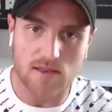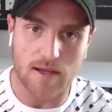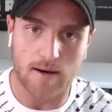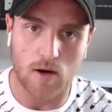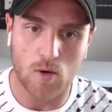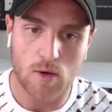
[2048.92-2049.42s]

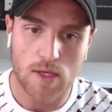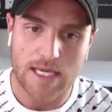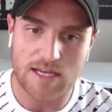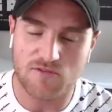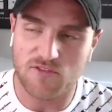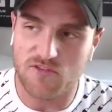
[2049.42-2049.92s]
though,
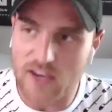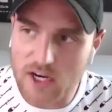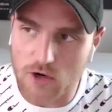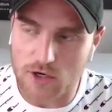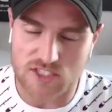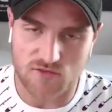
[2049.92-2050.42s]
and
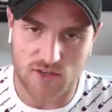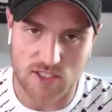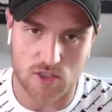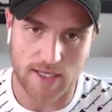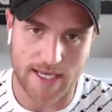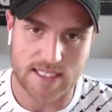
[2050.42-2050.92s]
vigorous
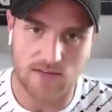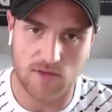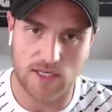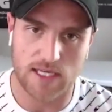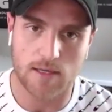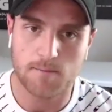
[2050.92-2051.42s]
physical
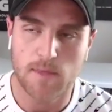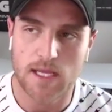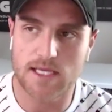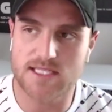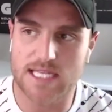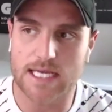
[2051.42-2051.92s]
activity
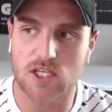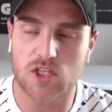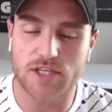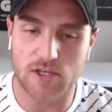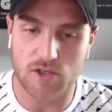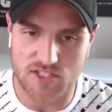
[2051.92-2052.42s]
is that it
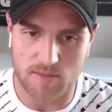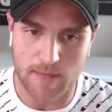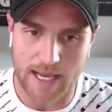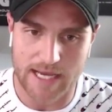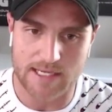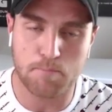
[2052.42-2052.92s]
clears the
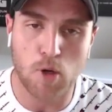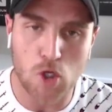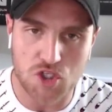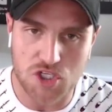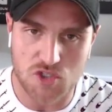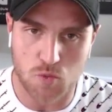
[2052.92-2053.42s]
mind. It
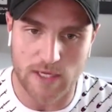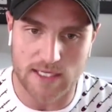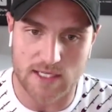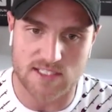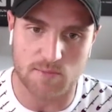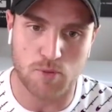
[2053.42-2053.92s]
purges
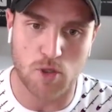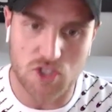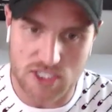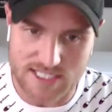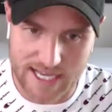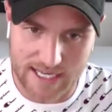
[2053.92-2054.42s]
weakness. It
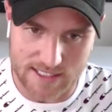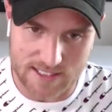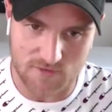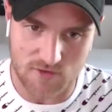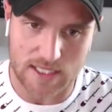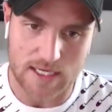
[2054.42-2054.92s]
purges
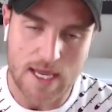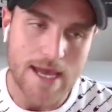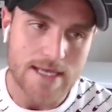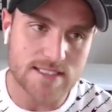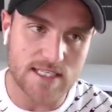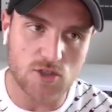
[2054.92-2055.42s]
negativity.
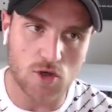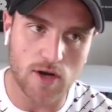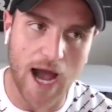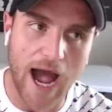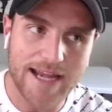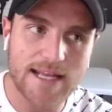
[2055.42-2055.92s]
See, dude,
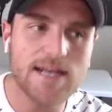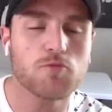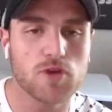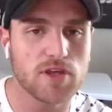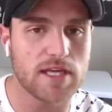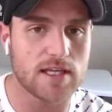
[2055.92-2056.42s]
mm-hmm. I didn't
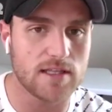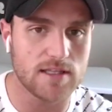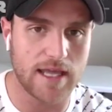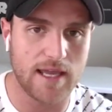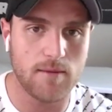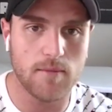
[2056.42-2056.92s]
really
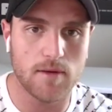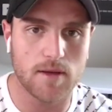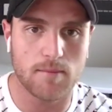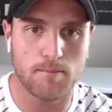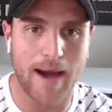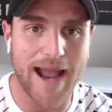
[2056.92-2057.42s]
claim
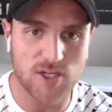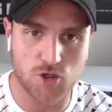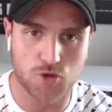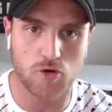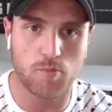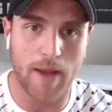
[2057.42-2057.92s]
my
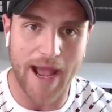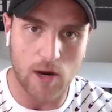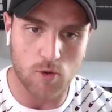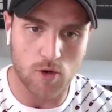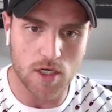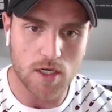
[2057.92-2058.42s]
true
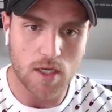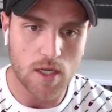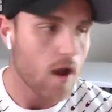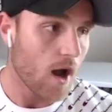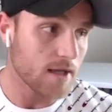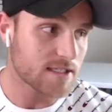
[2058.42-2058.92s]
power
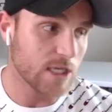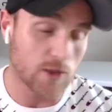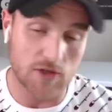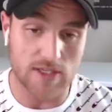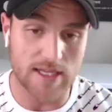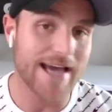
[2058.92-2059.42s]
until
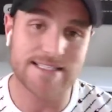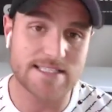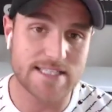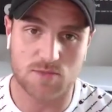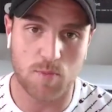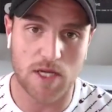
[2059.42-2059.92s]
the last
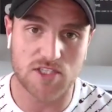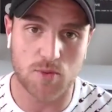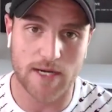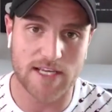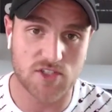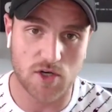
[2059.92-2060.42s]
six months
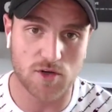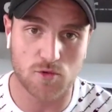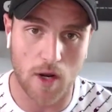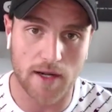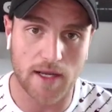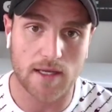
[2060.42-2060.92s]
when I started
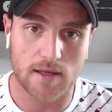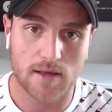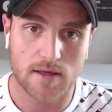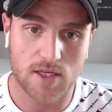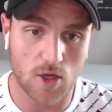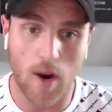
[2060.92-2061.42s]
running
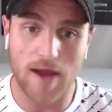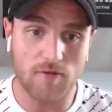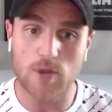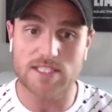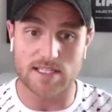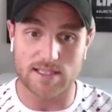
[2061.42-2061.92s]
you know, I've always